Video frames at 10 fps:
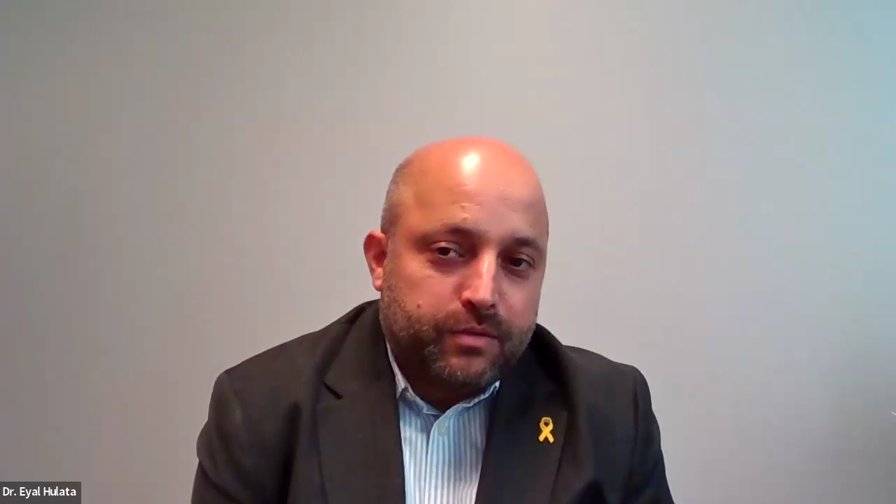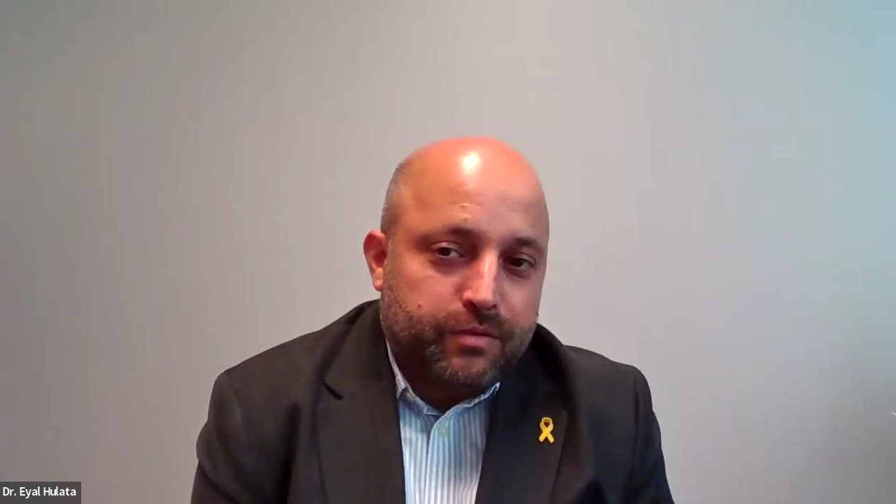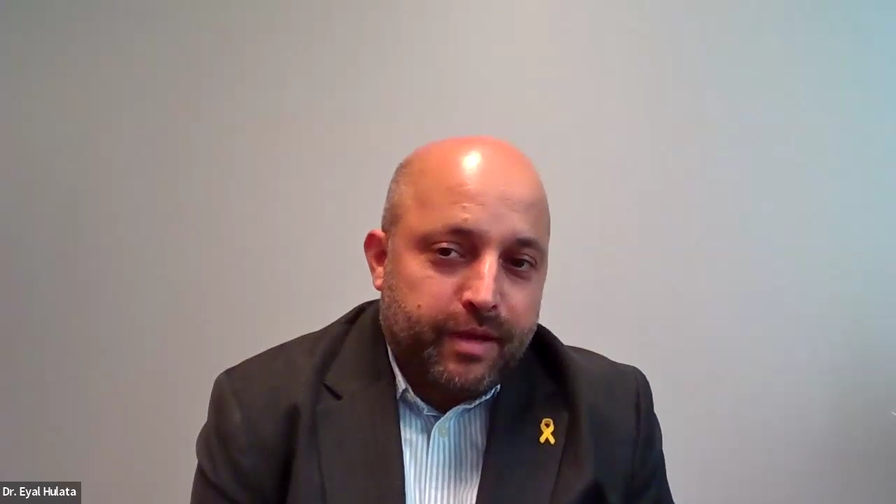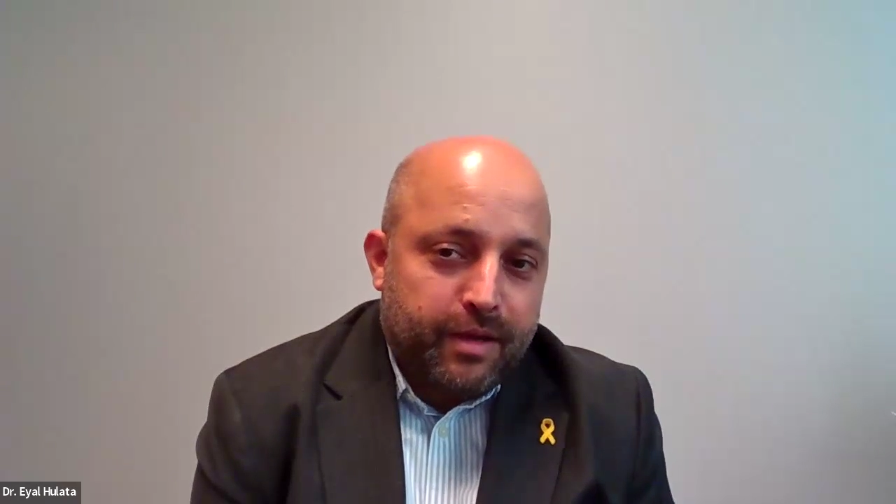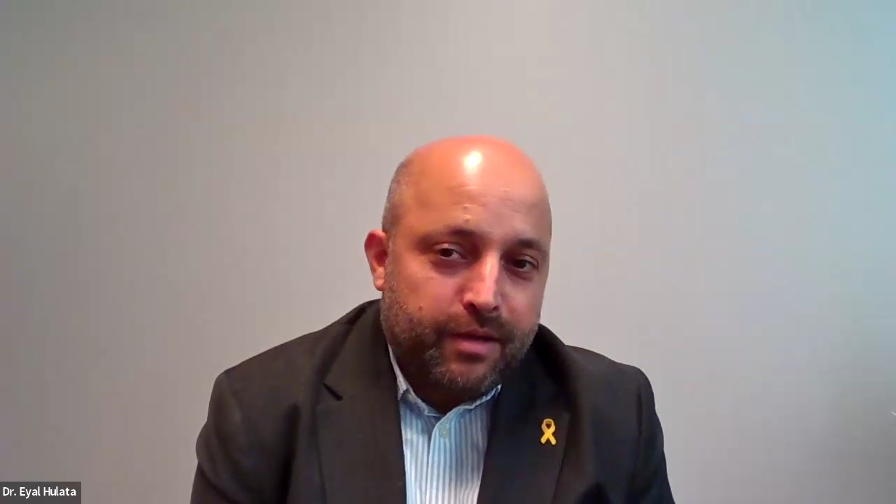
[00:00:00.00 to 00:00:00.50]

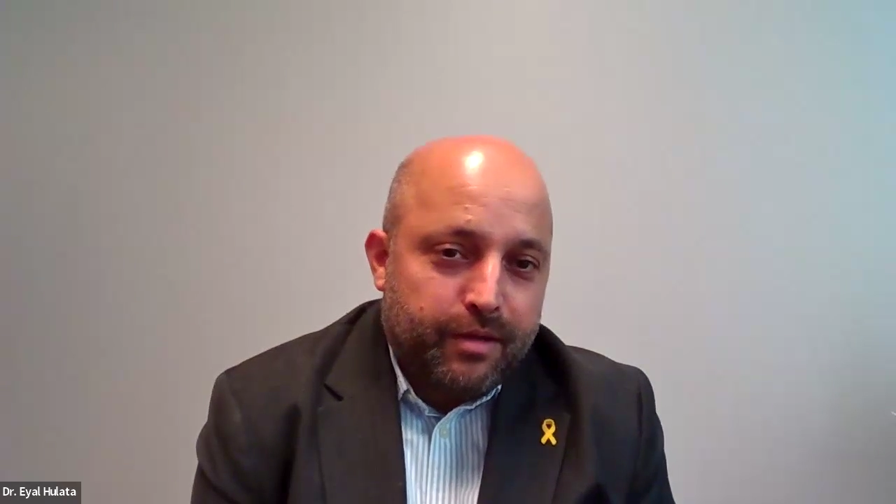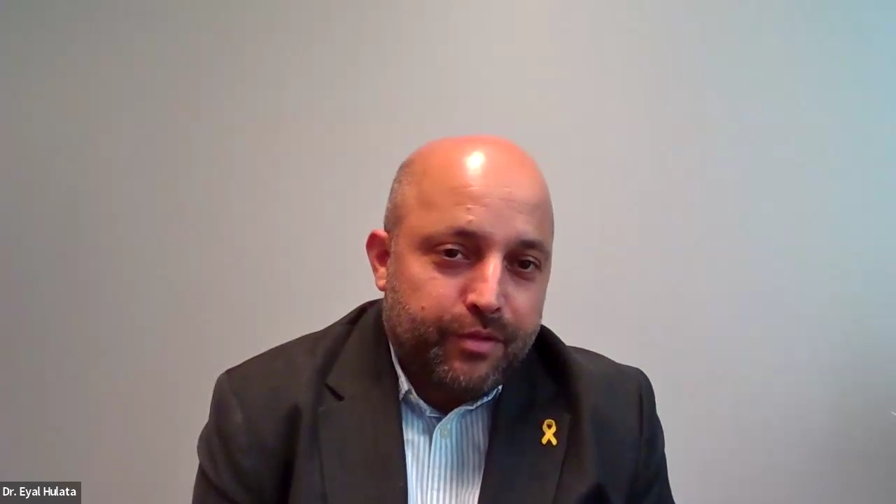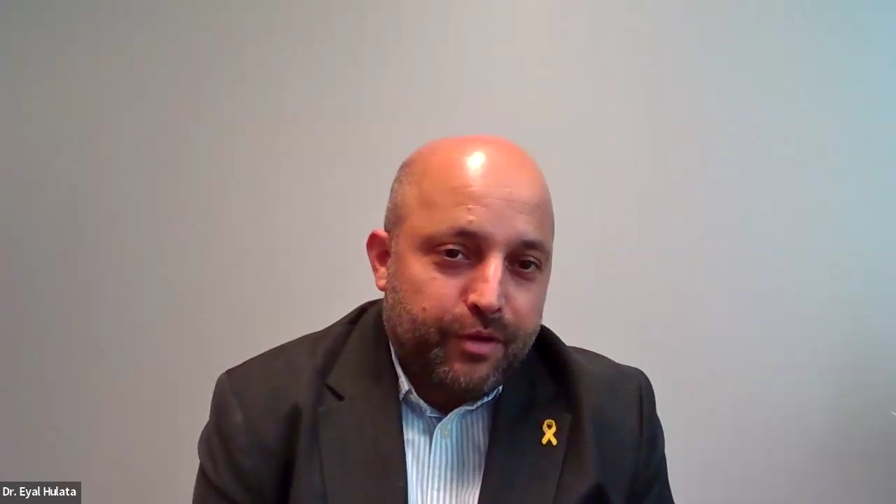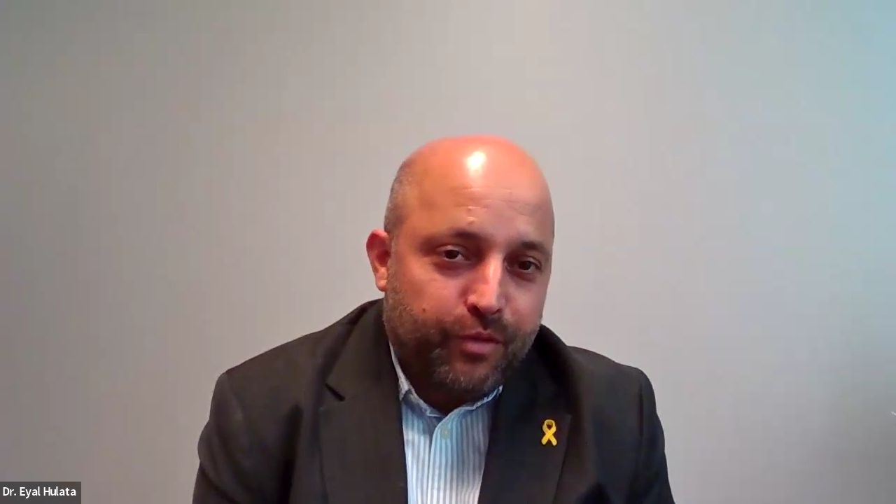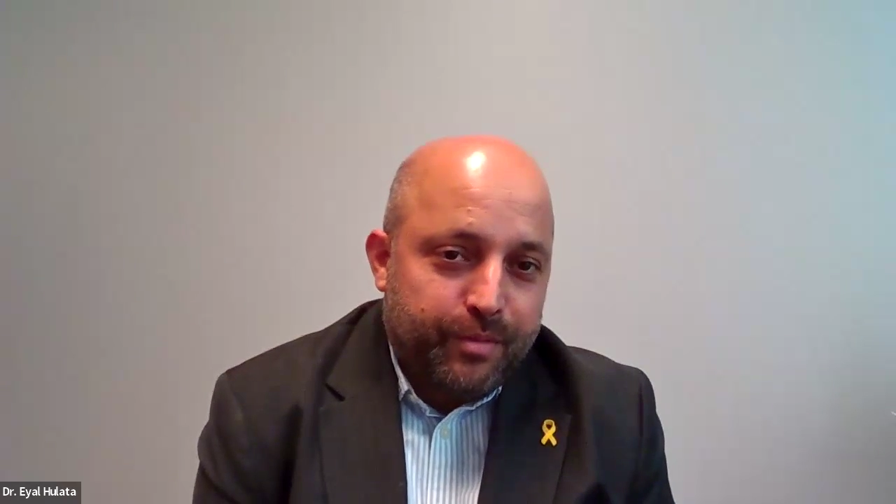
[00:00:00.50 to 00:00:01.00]

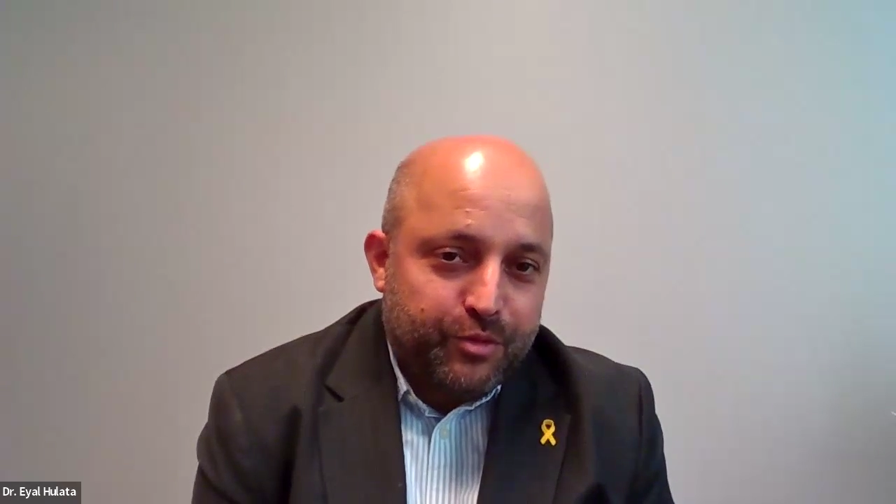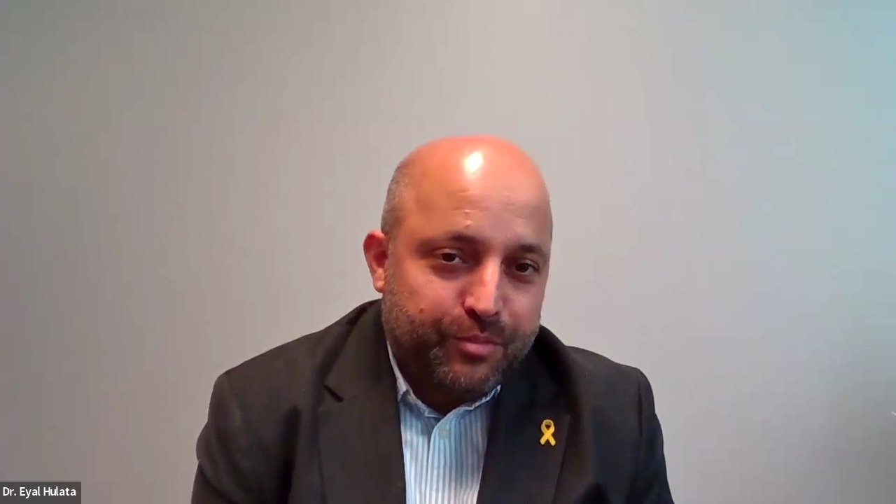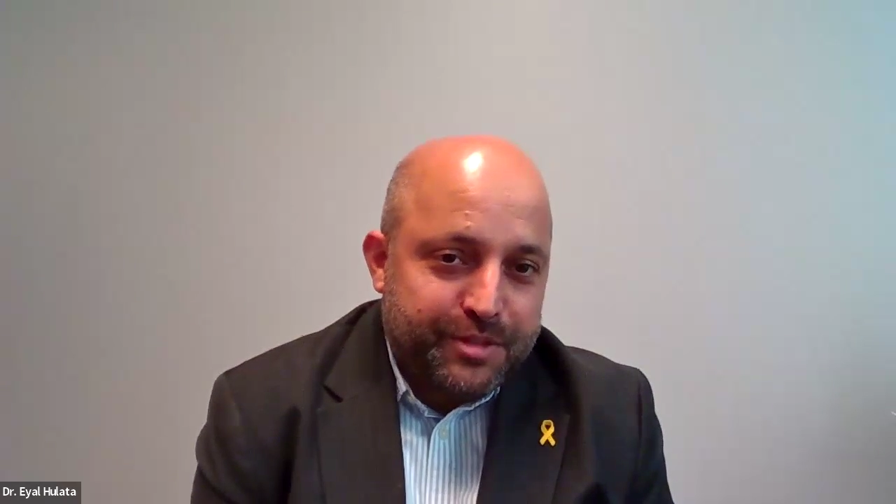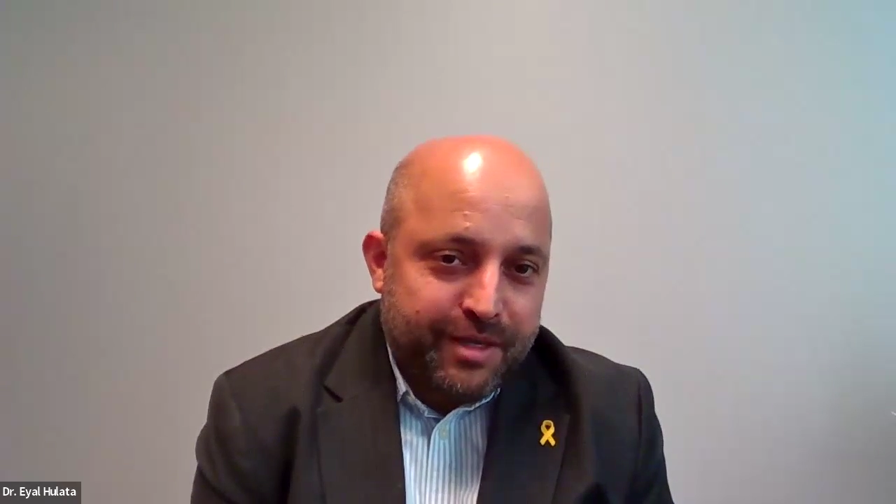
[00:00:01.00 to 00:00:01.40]
the agreement to be